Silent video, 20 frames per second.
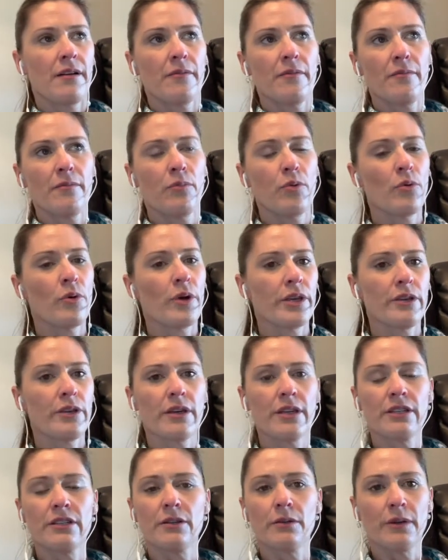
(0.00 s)
boy, you
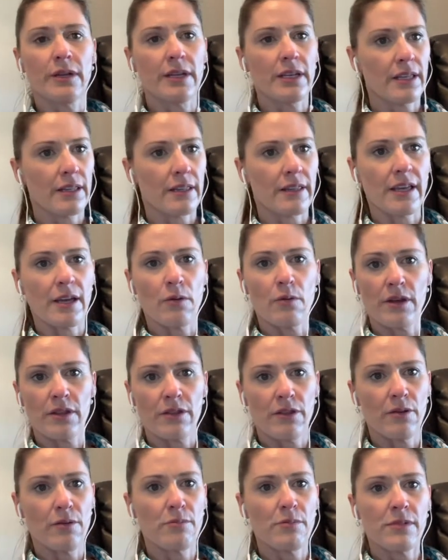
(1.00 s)
can do anything with
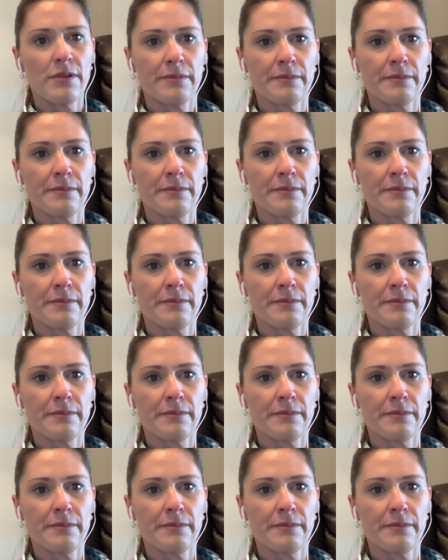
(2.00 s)
them.